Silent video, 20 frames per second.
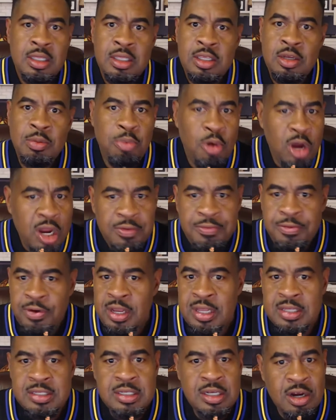your
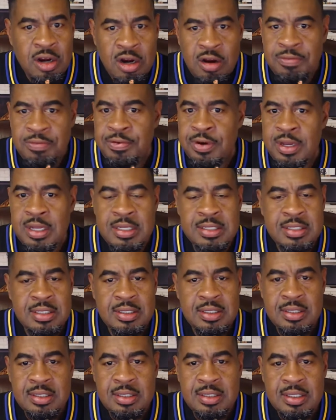boyfriends and girlfriends
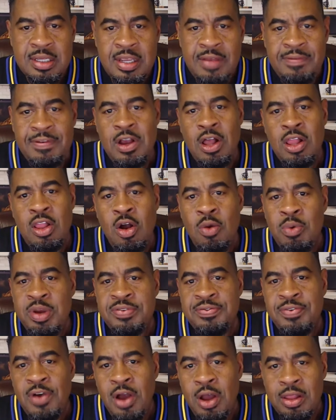if y'all
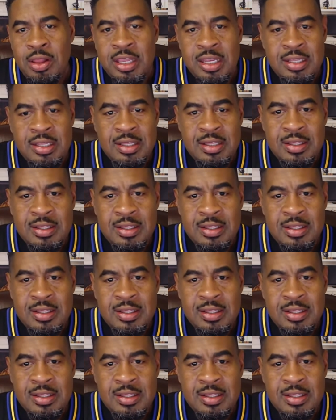always falling.